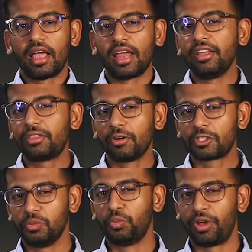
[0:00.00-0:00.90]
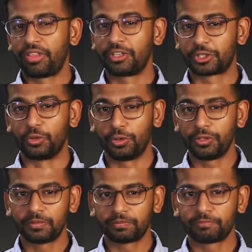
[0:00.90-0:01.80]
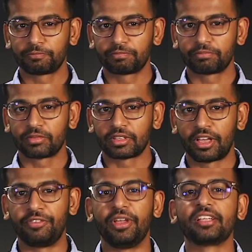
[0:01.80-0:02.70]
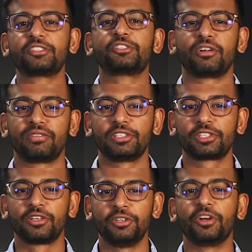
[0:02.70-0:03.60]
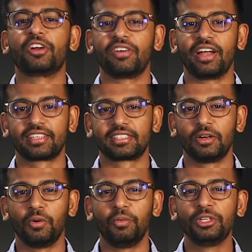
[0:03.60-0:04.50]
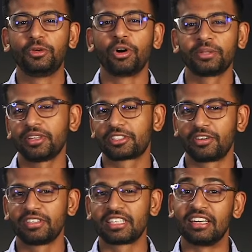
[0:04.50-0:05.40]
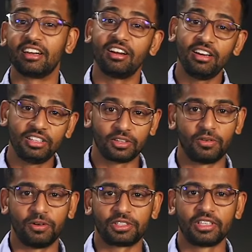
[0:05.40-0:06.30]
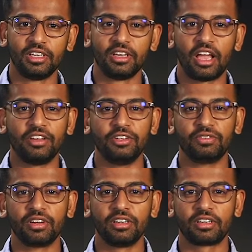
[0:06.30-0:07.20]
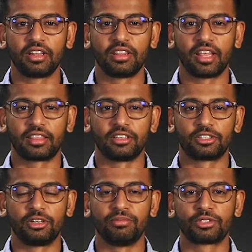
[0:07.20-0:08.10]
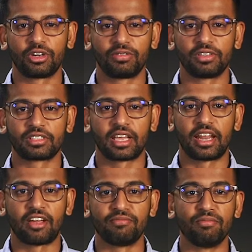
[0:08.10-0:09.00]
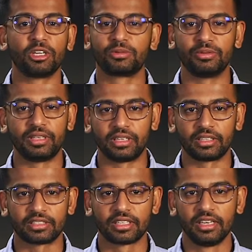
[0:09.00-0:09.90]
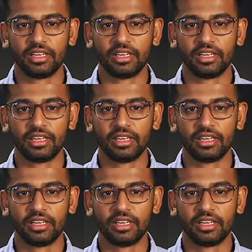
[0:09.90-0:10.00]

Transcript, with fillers: Any thoughts on where they're stored? If you answer servers, you're correct. We talked about servers in an earlier course, and you've learned that the term servers can have multiple meanings.